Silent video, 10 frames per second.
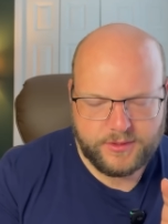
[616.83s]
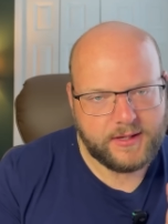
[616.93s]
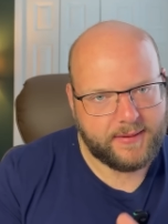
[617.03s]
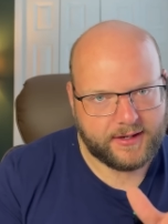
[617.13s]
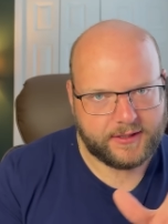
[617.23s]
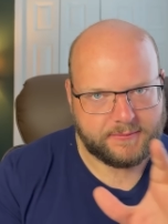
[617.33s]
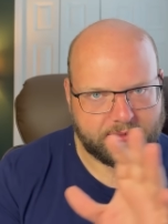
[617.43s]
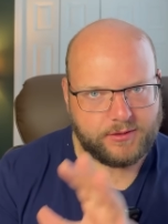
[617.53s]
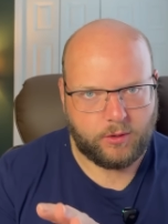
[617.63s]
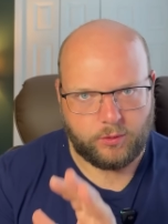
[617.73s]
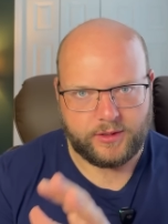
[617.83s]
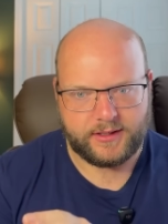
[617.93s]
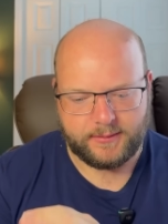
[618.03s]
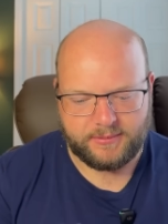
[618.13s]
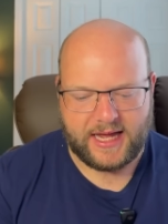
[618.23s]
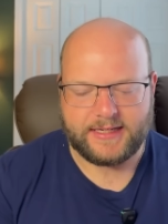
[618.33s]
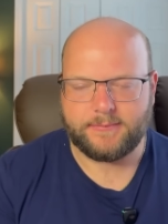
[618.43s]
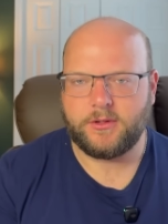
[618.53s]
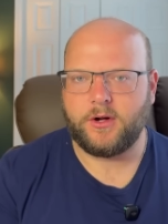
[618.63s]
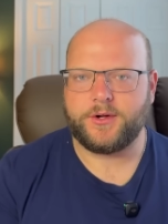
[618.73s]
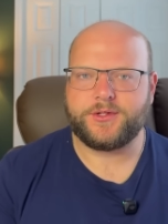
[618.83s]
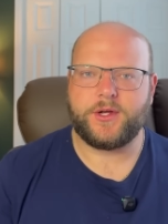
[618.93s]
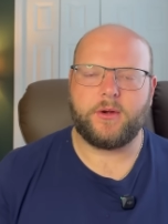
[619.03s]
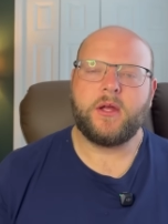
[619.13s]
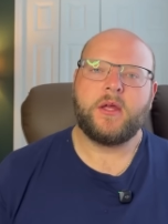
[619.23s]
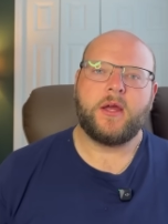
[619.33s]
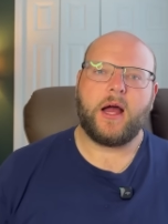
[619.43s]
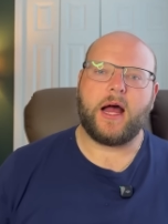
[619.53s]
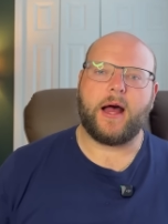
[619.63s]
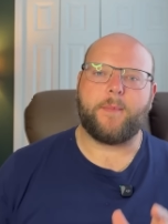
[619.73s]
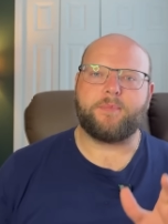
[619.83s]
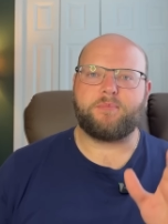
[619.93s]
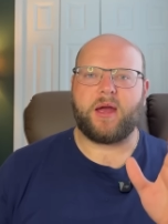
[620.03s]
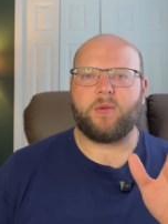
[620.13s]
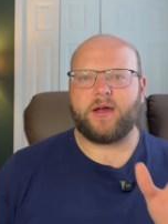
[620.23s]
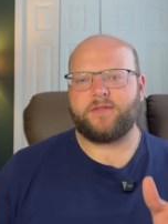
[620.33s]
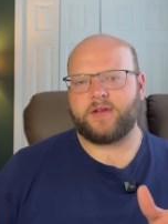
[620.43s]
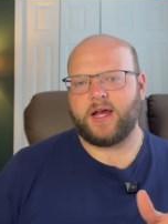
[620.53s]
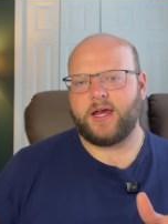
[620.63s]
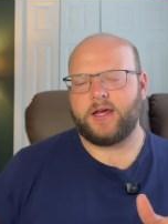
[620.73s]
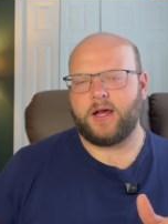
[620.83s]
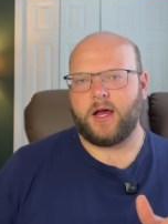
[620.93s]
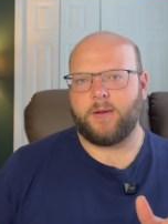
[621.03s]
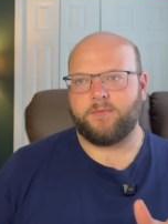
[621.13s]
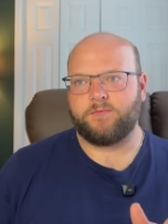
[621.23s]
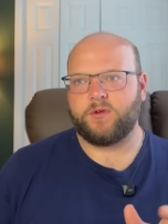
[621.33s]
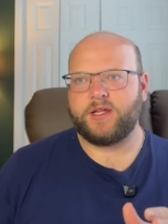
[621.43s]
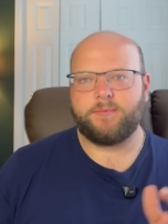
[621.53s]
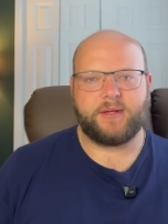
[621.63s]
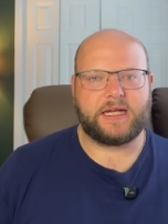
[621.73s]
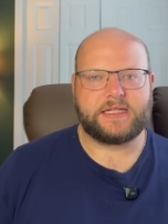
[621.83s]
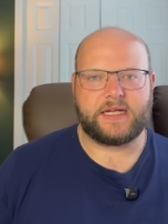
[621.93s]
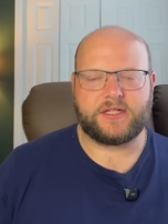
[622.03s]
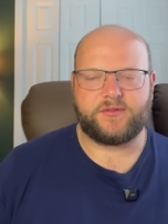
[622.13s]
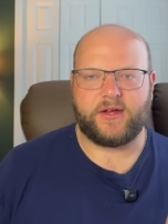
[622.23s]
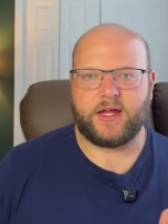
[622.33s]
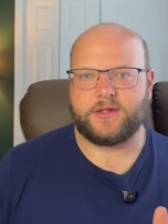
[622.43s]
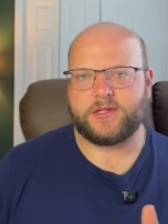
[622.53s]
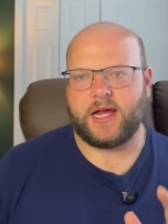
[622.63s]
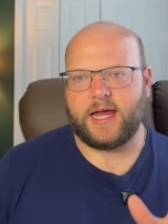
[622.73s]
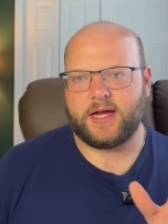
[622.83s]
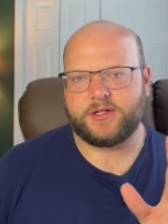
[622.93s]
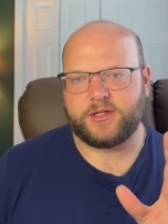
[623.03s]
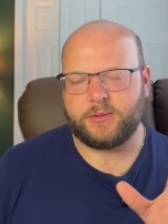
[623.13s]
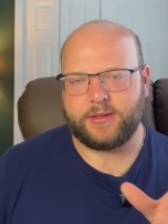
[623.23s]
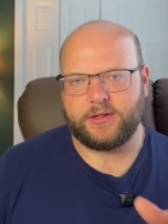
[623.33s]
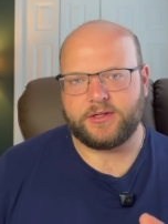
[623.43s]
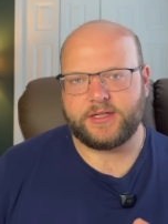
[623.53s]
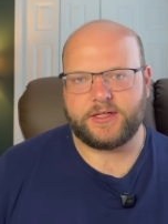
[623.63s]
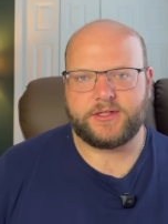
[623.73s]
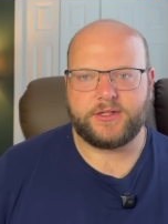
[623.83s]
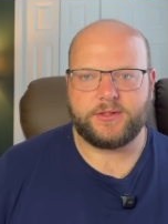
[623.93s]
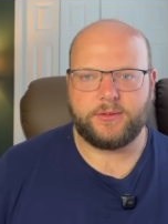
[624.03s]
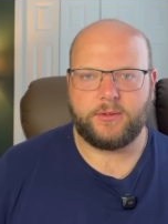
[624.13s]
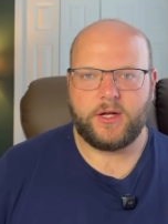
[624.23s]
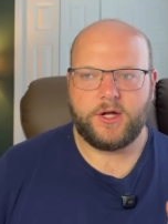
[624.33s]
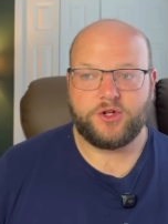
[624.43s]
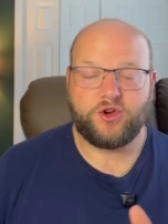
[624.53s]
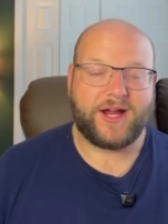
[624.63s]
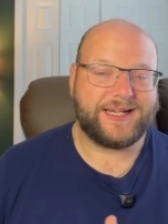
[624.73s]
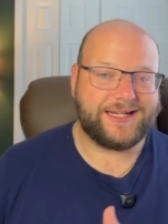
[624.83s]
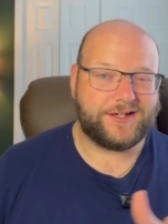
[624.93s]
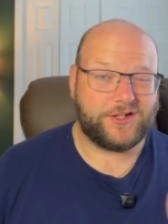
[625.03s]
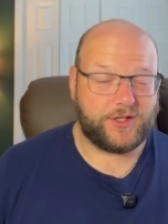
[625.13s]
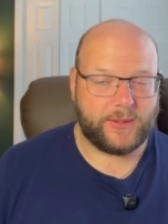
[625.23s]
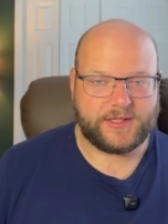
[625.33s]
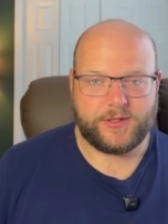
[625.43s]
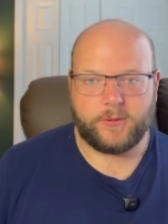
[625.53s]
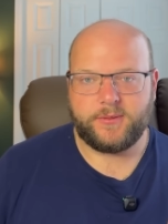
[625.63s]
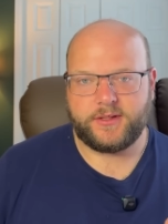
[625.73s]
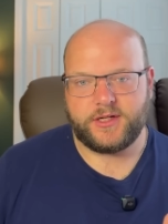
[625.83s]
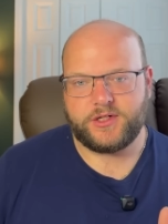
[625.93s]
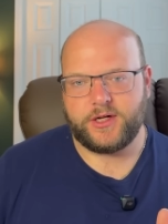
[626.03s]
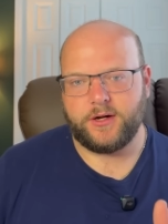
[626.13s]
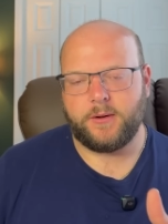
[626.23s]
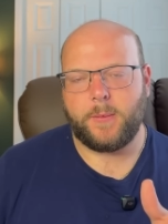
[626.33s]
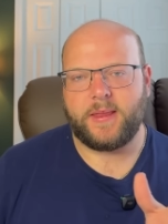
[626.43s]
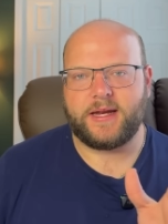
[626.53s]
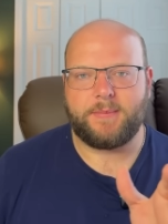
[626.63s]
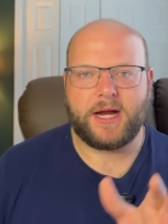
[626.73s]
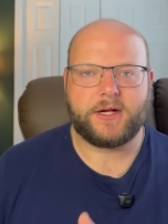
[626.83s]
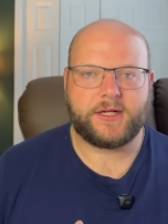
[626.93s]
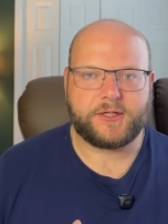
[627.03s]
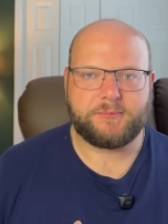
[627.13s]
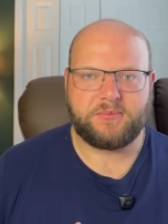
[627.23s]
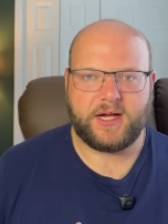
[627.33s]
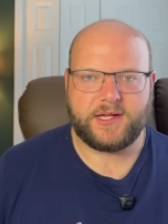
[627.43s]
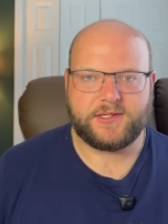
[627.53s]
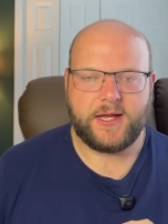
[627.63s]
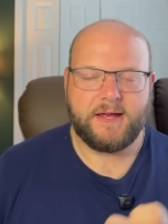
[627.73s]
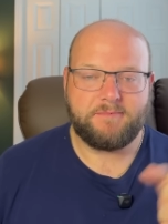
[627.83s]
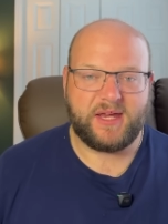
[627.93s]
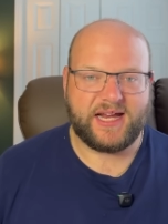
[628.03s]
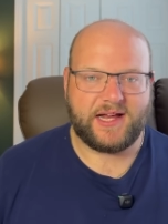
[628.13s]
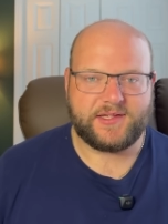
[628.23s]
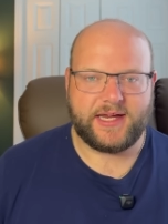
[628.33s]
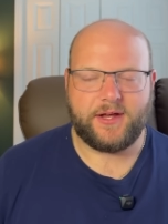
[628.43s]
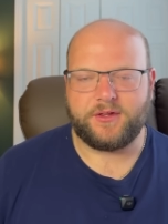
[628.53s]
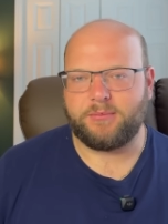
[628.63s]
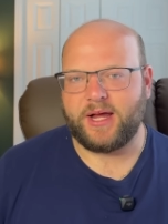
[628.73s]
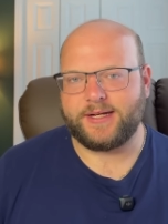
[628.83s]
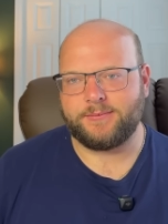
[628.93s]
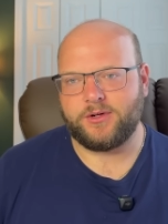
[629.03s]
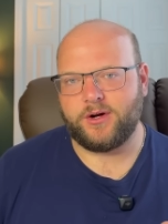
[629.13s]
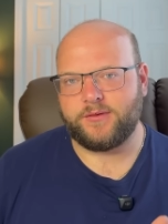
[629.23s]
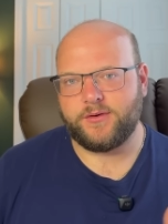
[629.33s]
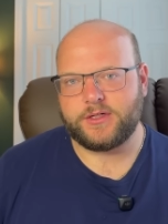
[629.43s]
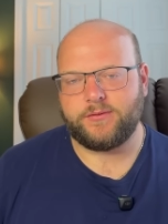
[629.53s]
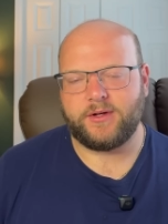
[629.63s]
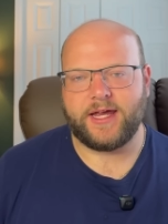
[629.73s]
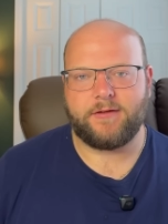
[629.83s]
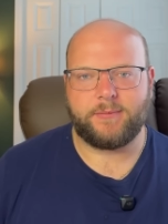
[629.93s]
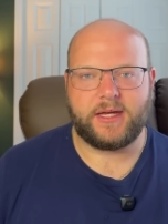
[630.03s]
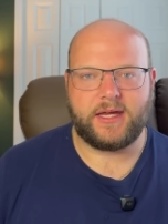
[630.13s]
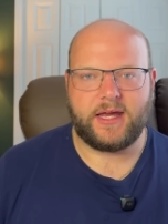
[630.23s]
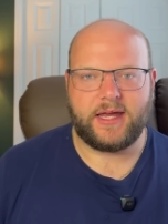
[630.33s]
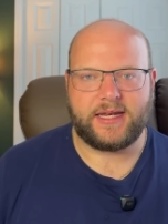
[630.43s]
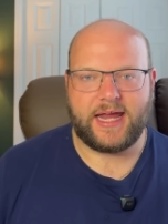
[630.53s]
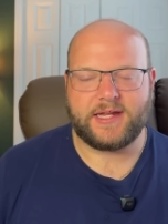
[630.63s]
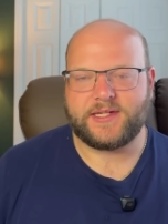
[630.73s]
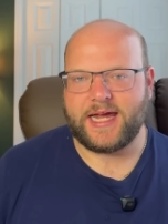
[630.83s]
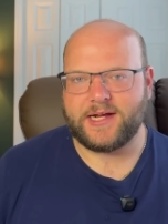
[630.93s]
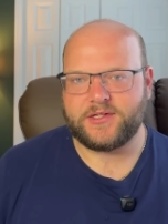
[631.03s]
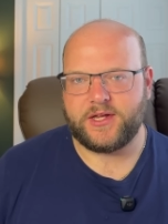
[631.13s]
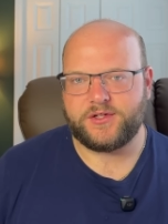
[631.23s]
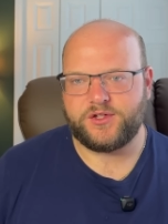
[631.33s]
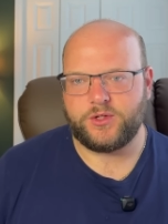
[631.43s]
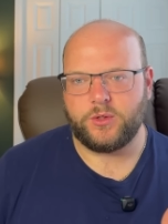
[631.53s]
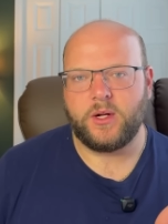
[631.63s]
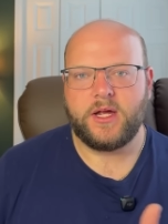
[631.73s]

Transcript: the American Express holding the Platinum card. So my wife and I, really big tennis fans. We looked into trying to get into the US Open this year, and American Express, because I held the Platinum card, first of all gave me enhanced access to